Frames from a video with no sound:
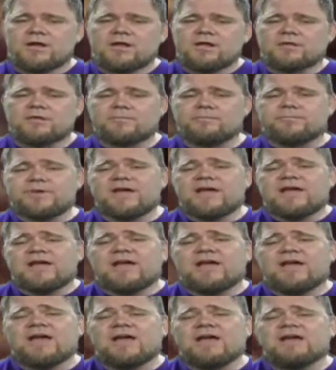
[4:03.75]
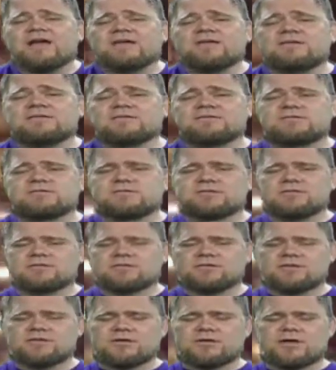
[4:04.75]
the pain
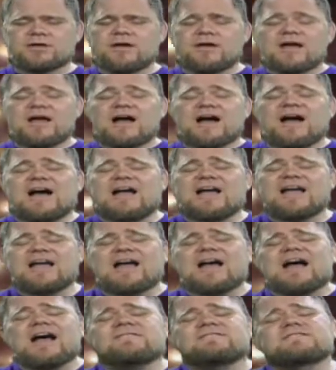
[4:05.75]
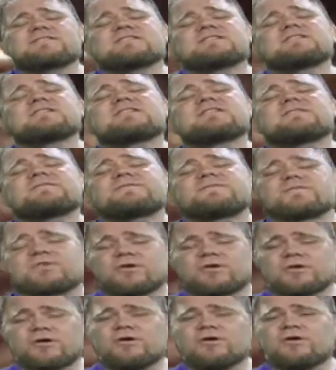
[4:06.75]
I have to live
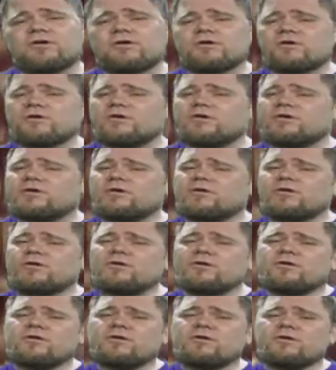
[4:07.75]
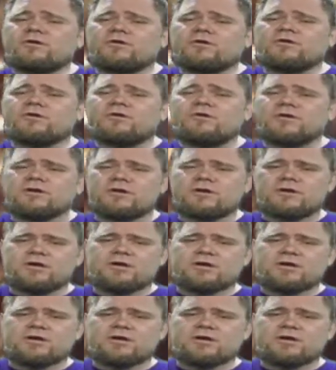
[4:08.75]
through.